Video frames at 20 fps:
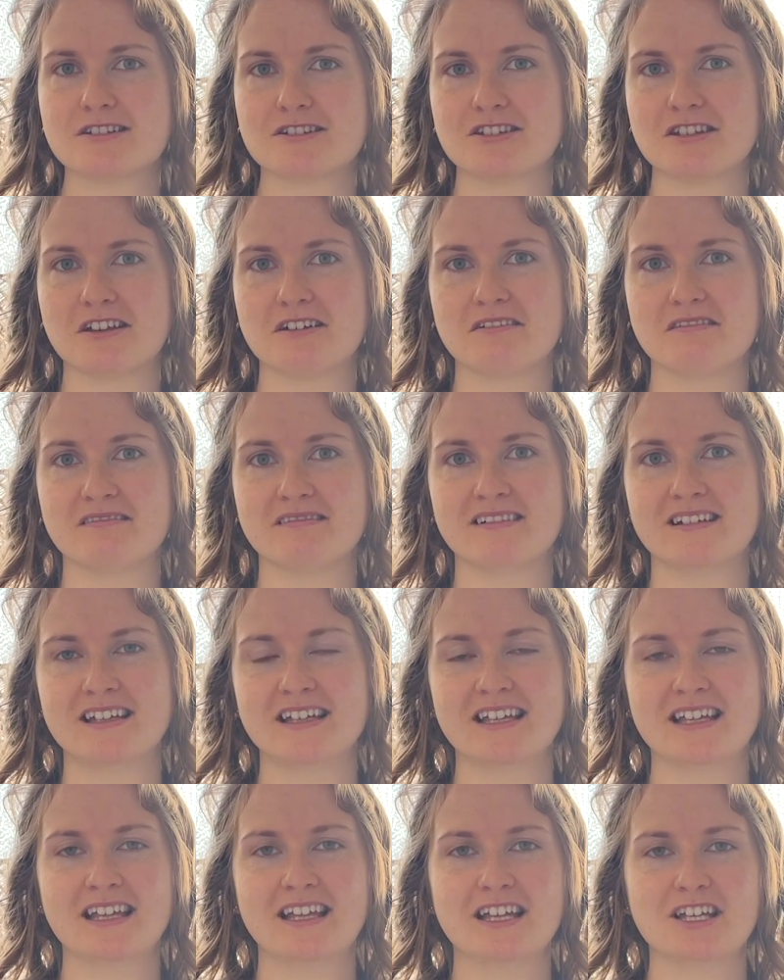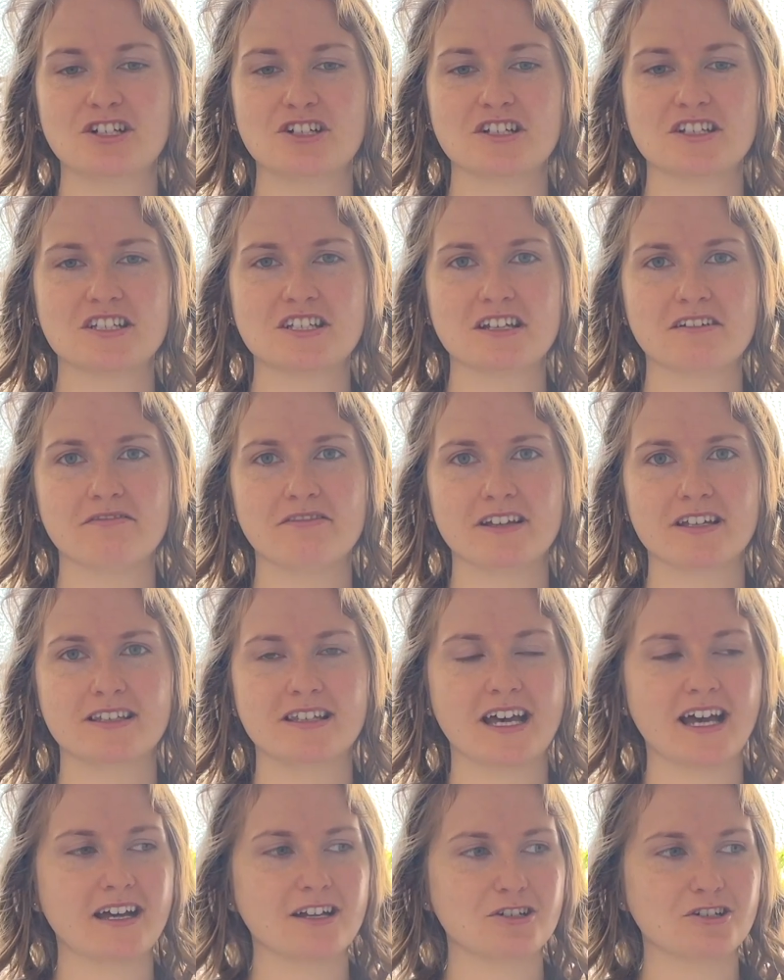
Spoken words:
So just stuff like that.